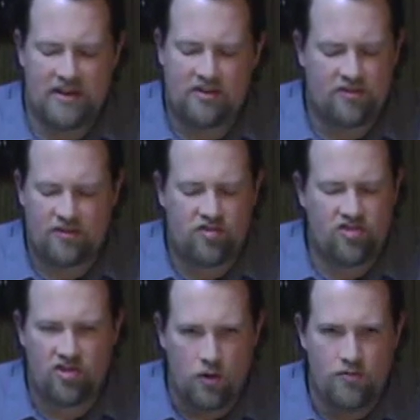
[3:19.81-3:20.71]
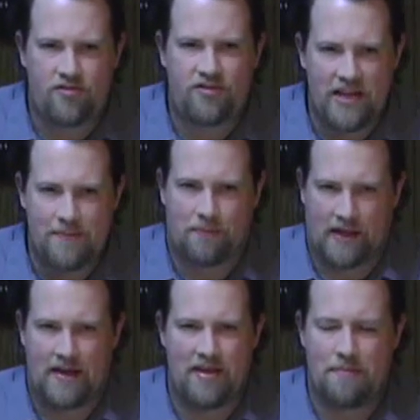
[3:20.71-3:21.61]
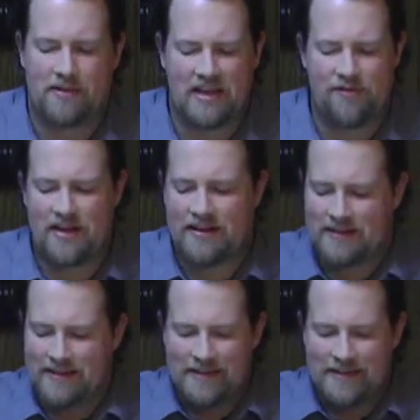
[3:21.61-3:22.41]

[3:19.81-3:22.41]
just so deeply. They believe in it